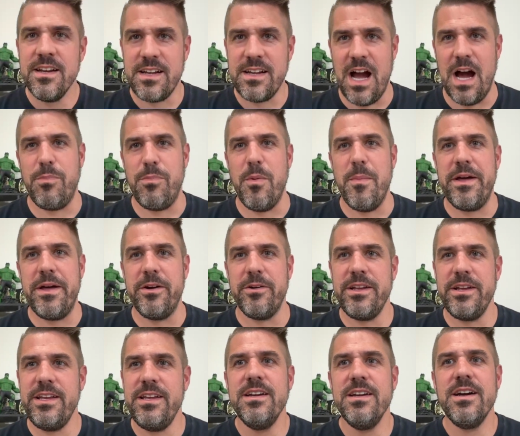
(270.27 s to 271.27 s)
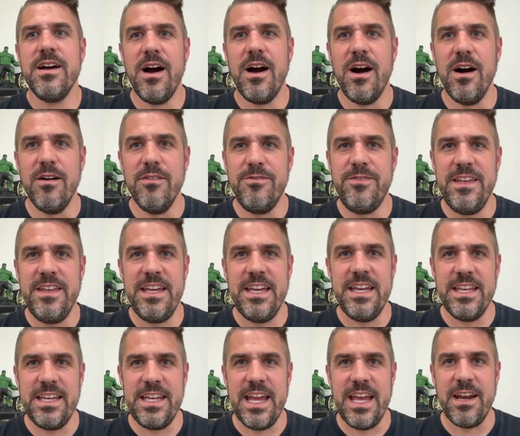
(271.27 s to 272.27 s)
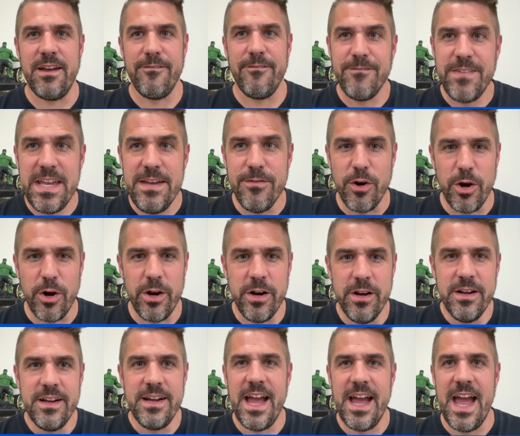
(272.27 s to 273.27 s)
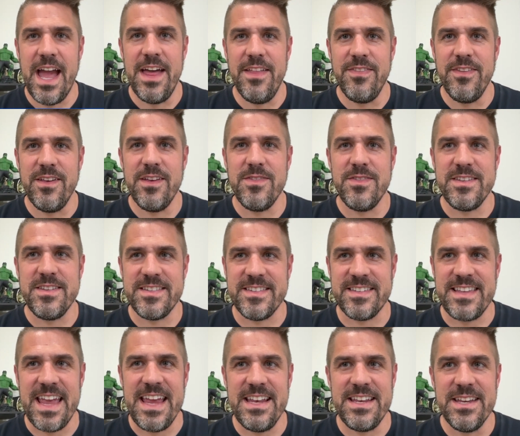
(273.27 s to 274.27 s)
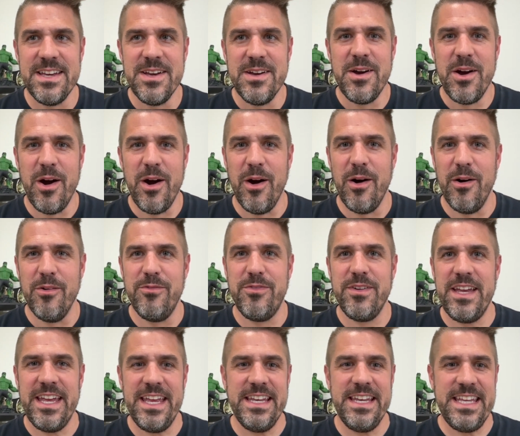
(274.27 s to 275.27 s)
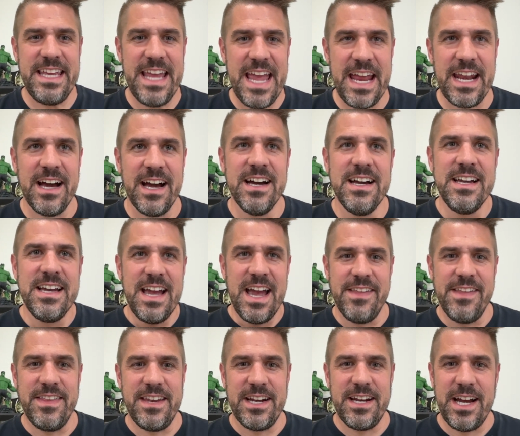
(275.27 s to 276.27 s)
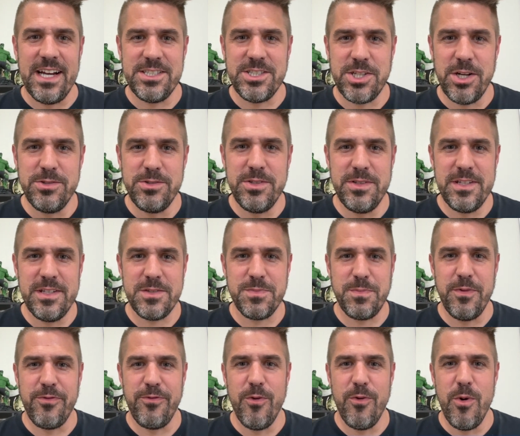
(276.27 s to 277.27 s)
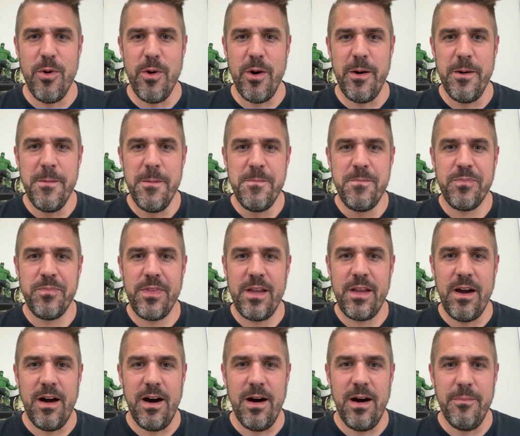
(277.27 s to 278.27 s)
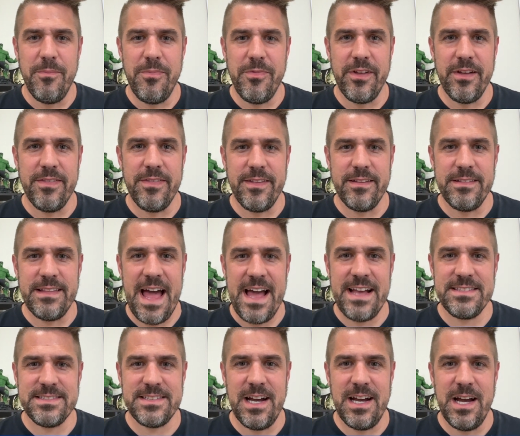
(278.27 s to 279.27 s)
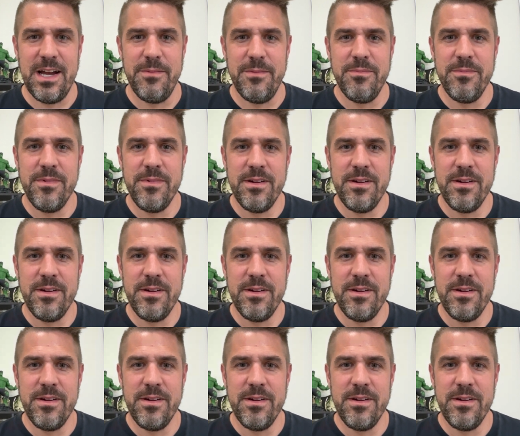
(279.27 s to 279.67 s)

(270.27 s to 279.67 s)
complimentary of the Indiana Fever and the state of Indiana. And then I showed you this before, the last time